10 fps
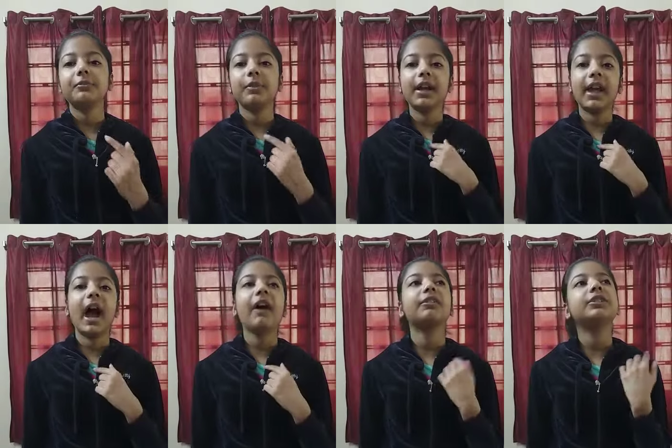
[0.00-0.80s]
me.
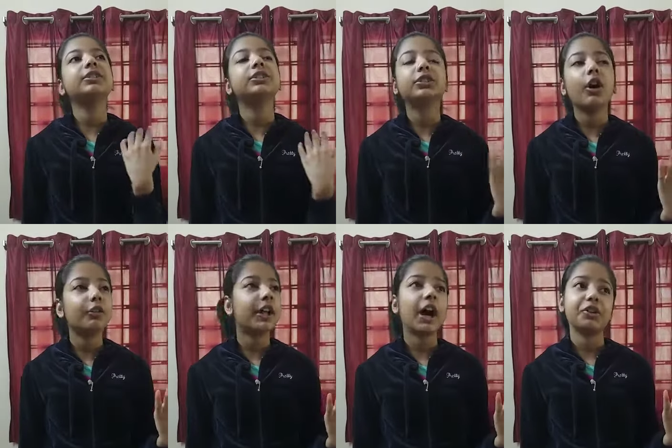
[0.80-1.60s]
I was so
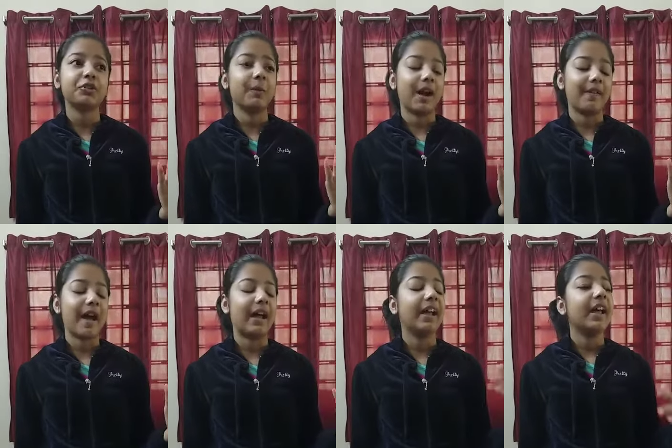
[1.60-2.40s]
touched by that.